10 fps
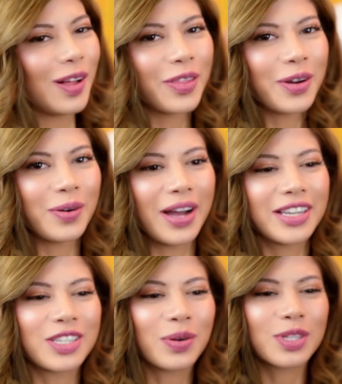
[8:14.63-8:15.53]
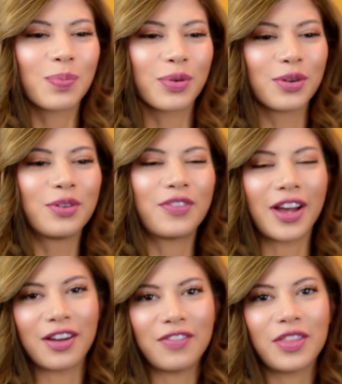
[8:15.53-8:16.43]
Although I don't approve
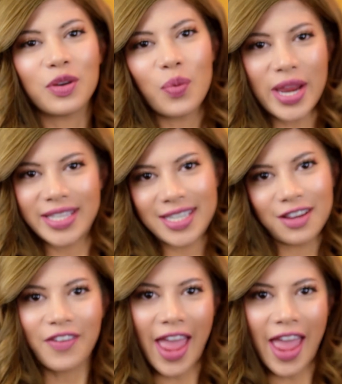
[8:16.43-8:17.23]
of the wasting of